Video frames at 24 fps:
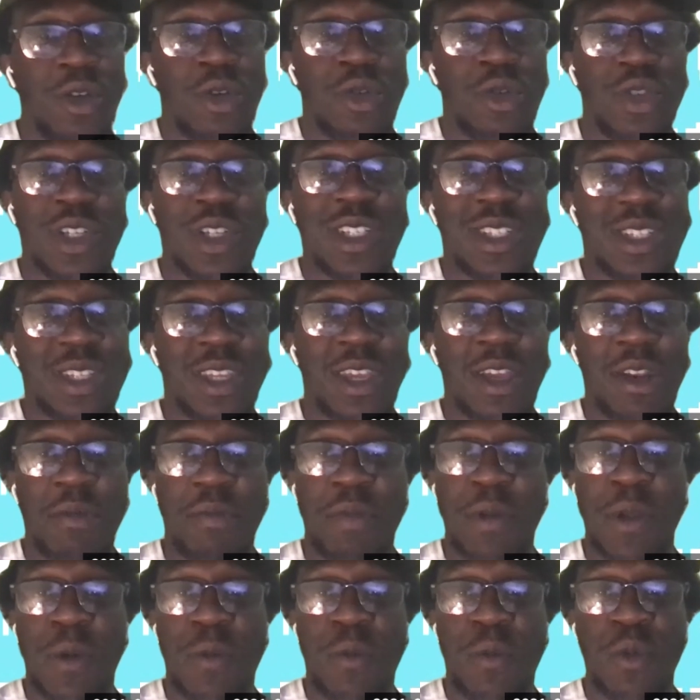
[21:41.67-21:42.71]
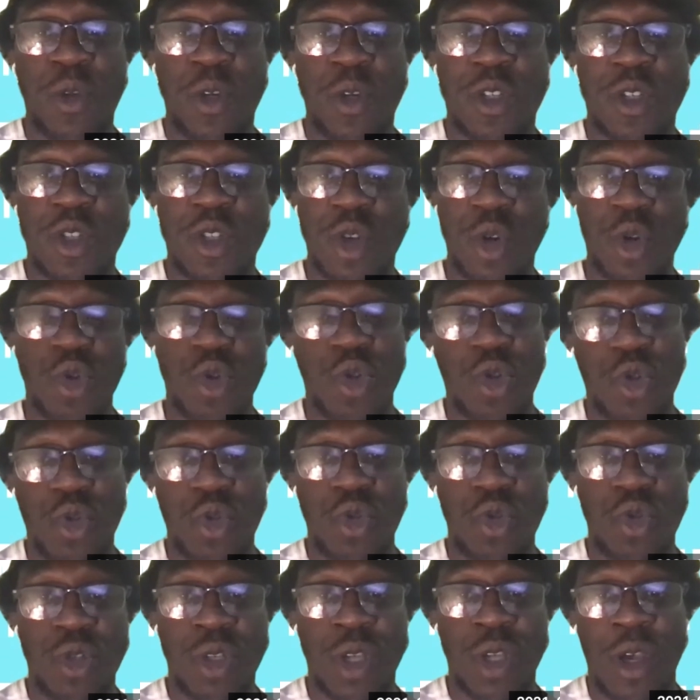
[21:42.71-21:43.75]
Just get the people your
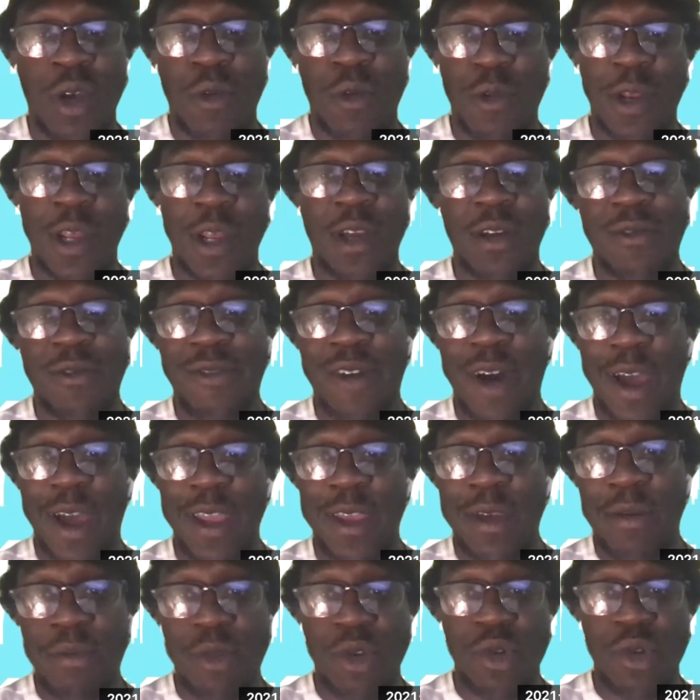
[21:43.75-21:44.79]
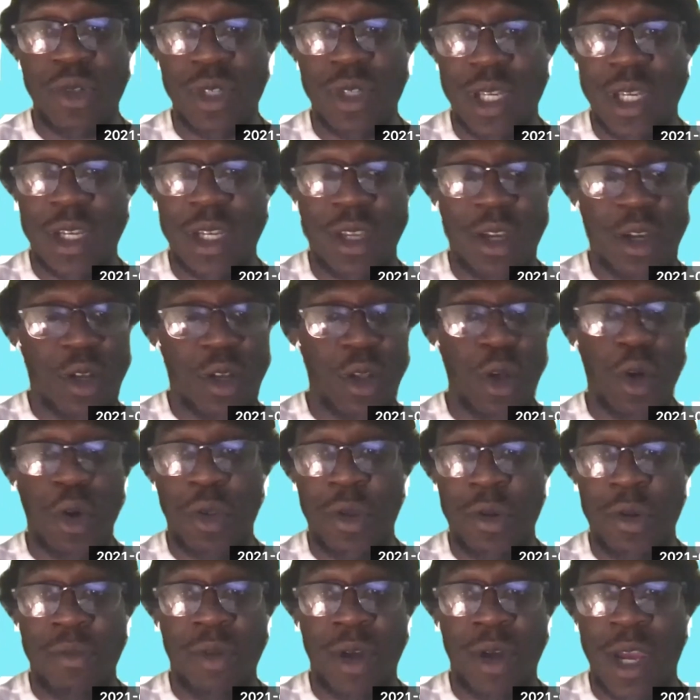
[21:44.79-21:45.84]
socials where they can find your music, your
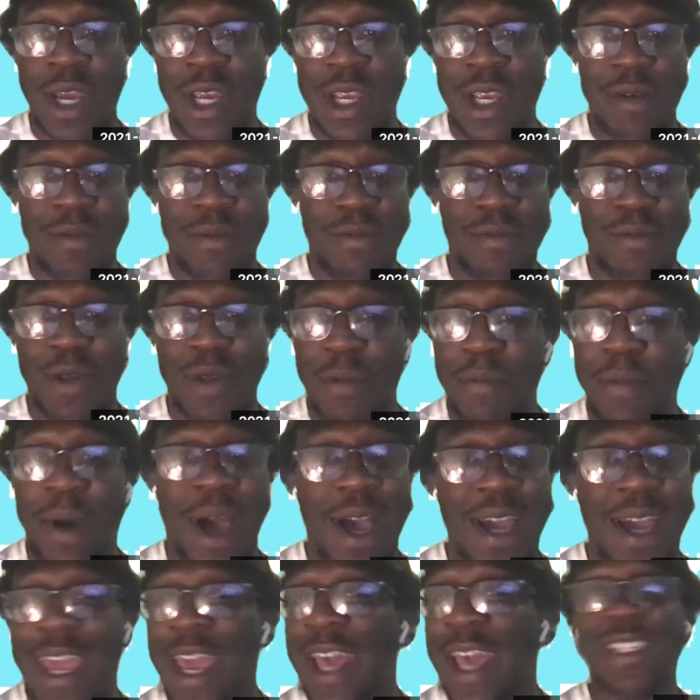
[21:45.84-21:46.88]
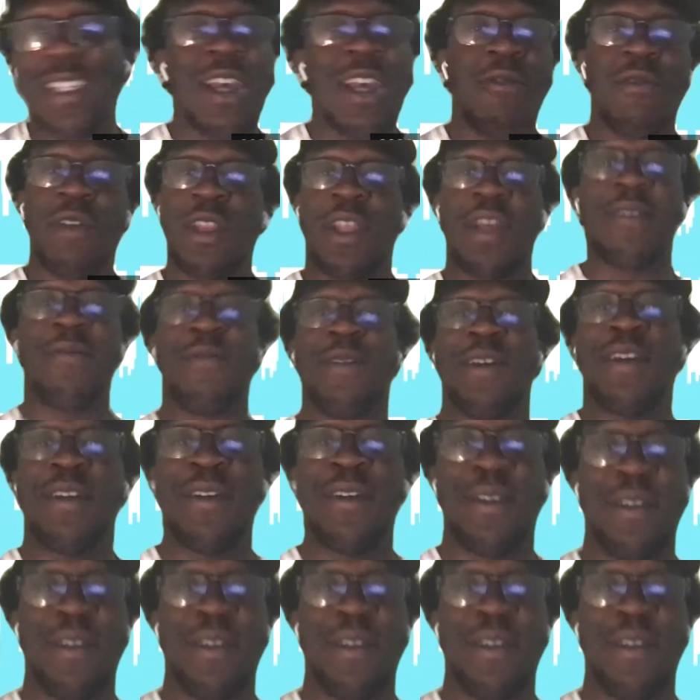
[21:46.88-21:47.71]
clothing brand, your podcast, everything, man.